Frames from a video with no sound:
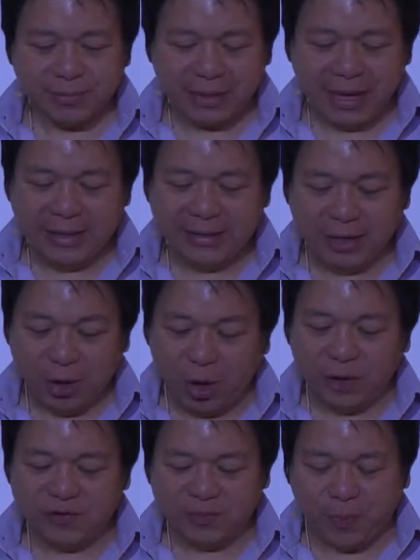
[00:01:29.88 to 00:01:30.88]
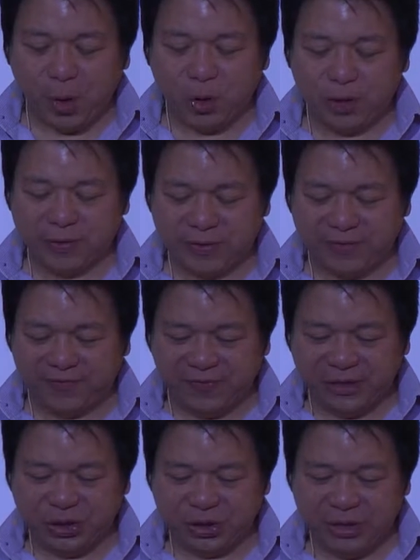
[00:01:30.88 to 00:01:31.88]
And the Lord spoke unto the
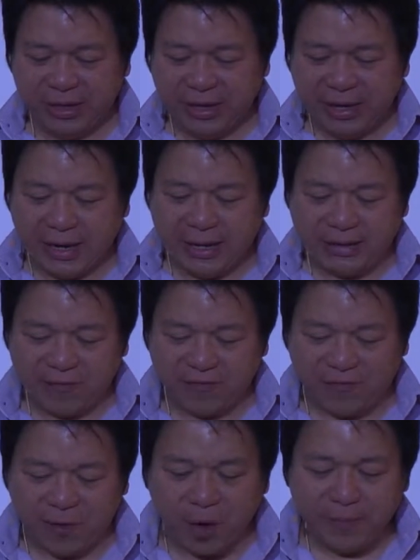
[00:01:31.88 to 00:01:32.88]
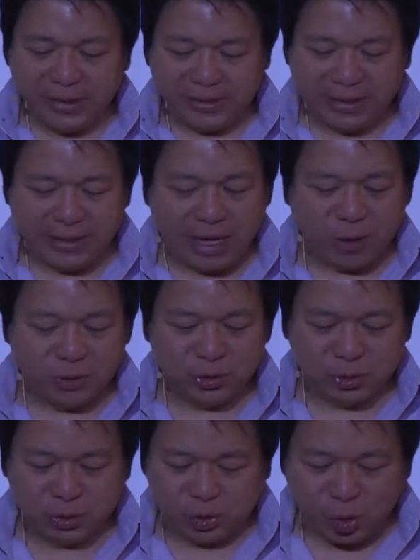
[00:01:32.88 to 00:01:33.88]
fish, and it vomited out
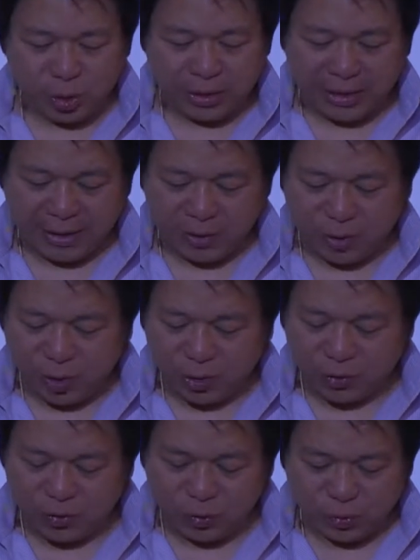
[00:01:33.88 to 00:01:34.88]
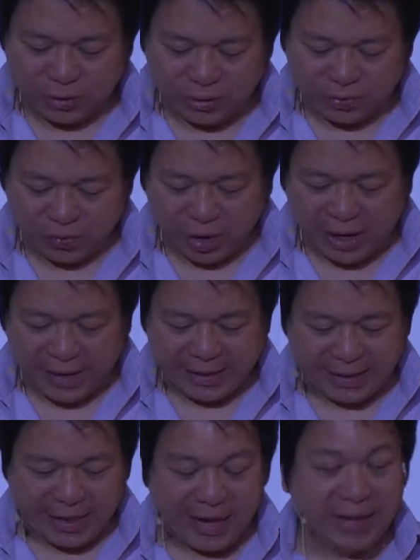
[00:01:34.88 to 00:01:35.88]
Jonah onto the dry
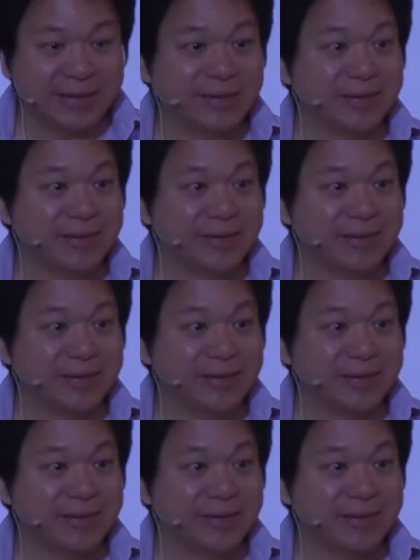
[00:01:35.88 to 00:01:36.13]
land.